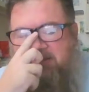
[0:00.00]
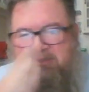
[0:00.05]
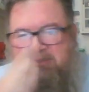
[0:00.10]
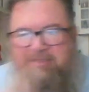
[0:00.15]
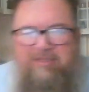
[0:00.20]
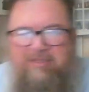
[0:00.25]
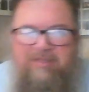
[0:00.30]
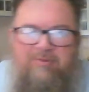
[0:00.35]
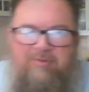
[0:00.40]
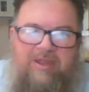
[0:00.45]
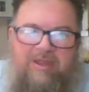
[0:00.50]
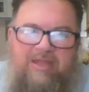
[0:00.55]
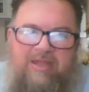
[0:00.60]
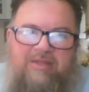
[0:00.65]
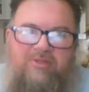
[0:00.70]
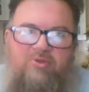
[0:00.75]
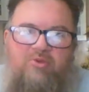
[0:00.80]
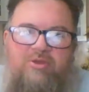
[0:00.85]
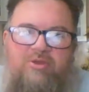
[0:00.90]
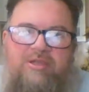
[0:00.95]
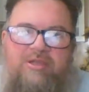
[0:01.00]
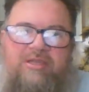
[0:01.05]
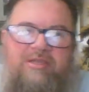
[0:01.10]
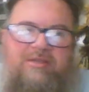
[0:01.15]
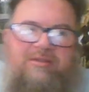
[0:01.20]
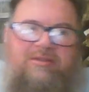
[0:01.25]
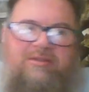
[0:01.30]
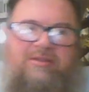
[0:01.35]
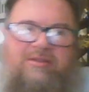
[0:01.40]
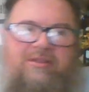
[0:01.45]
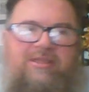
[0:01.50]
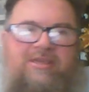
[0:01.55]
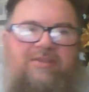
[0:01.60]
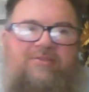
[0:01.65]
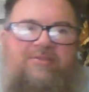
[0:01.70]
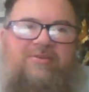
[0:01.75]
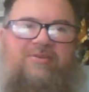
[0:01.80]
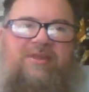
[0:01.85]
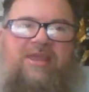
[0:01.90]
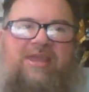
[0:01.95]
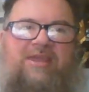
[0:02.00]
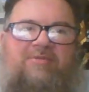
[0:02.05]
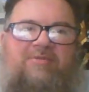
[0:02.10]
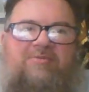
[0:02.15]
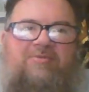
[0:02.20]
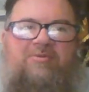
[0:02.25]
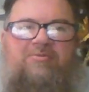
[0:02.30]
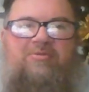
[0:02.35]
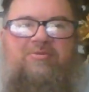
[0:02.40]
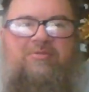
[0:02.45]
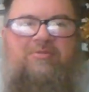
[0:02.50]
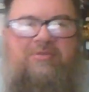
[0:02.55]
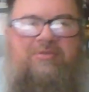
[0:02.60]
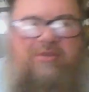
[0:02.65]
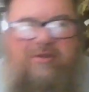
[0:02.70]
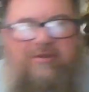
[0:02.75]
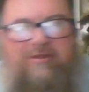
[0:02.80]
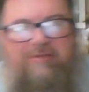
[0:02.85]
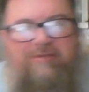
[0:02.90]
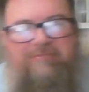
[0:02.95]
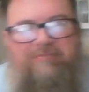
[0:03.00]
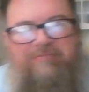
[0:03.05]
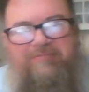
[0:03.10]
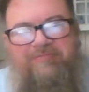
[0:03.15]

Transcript: I think we had three the other day when we were talking.